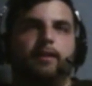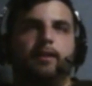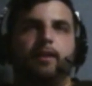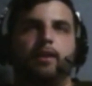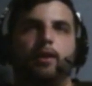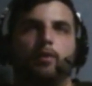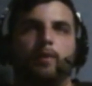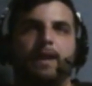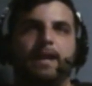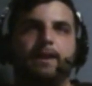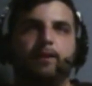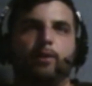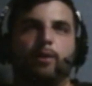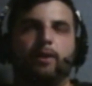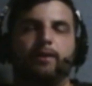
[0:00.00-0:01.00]
Randy
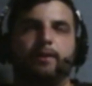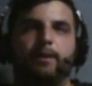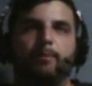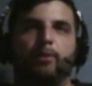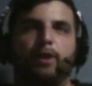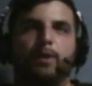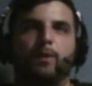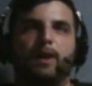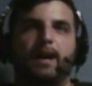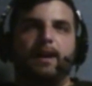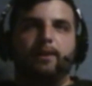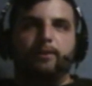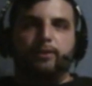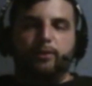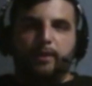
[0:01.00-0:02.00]
Orton and Bray Wyatt
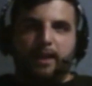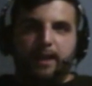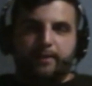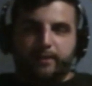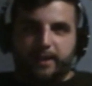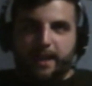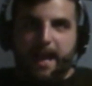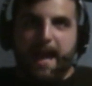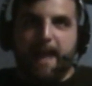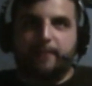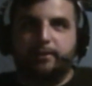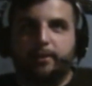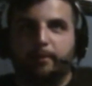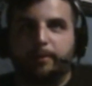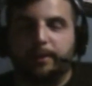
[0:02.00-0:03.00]
are two guys that had
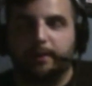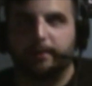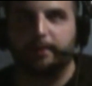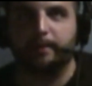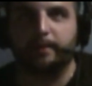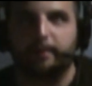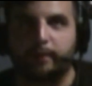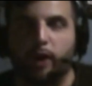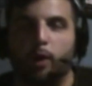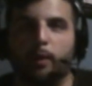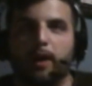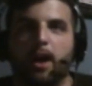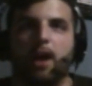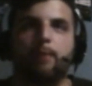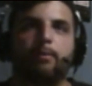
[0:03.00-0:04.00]
something going
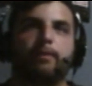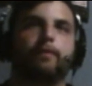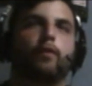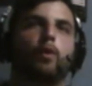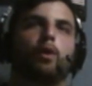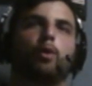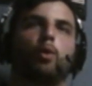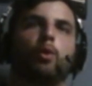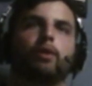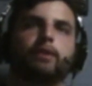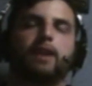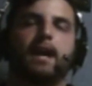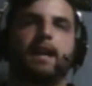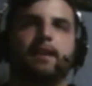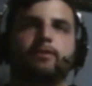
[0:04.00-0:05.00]
on before Orton
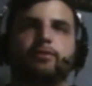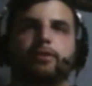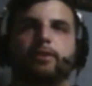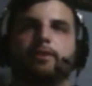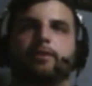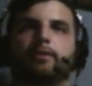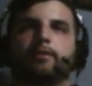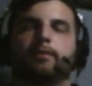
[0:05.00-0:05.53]
got injured